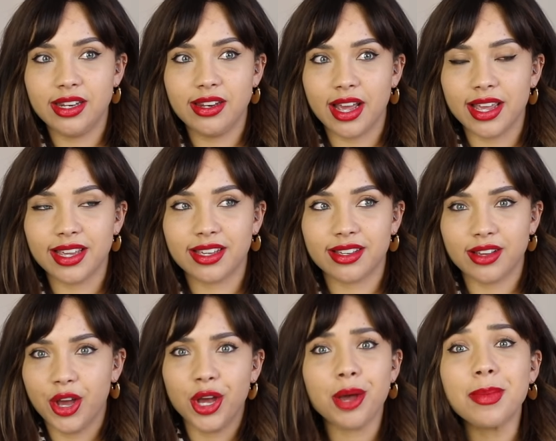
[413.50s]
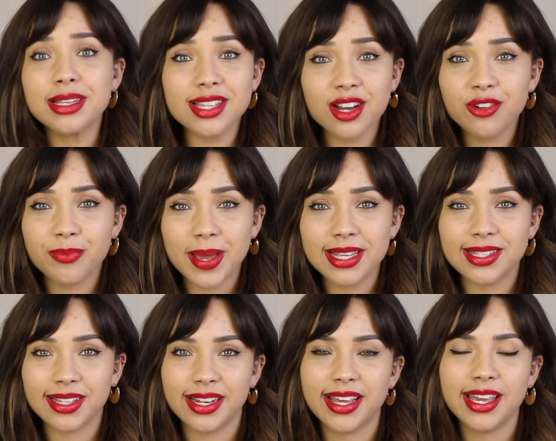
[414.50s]
like hurt myself
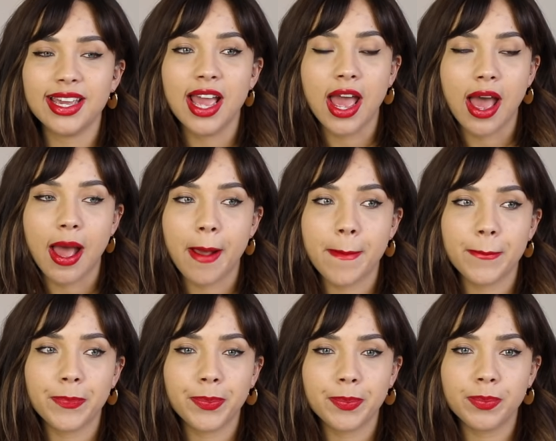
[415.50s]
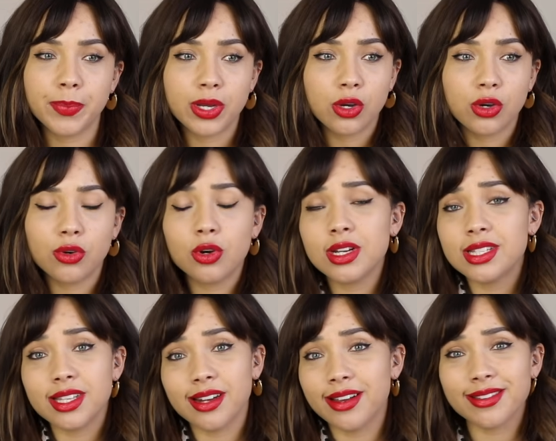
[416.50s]
basically. Um, but
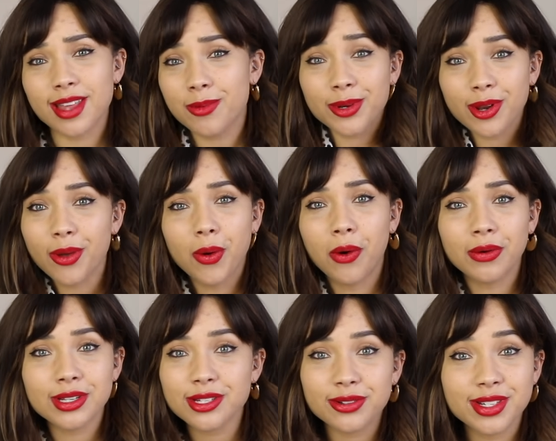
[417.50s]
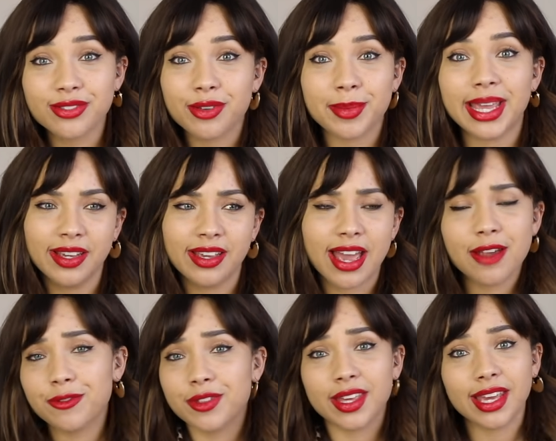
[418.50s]
honestly, like there were no horror stories for me.
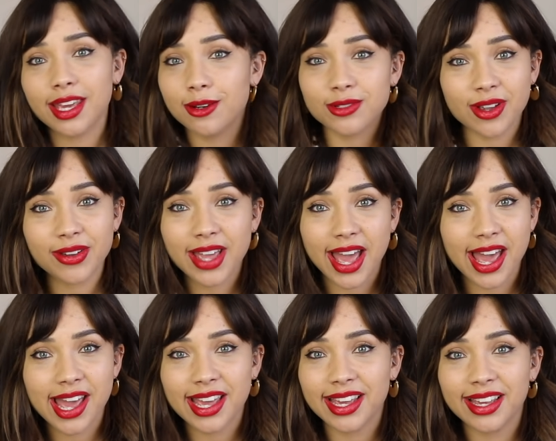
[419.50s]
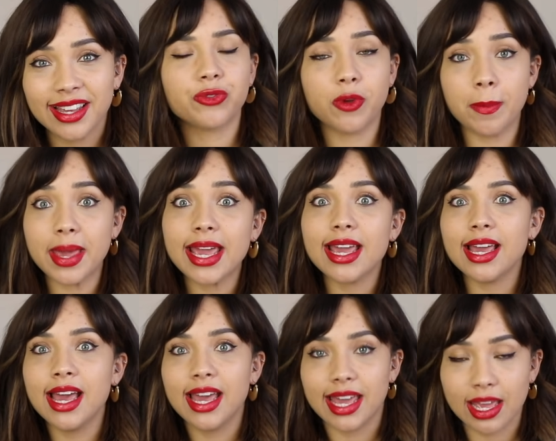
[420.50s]
Everything healed okay. For
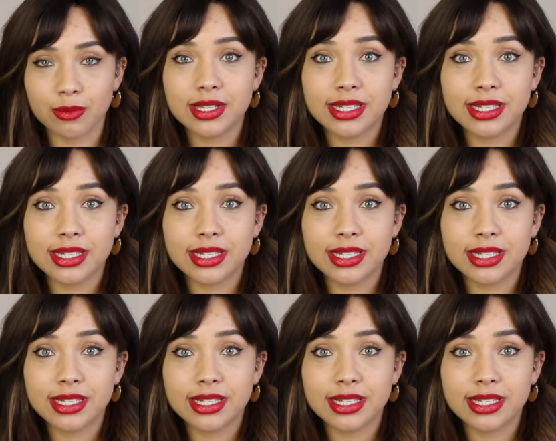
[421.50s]
me, it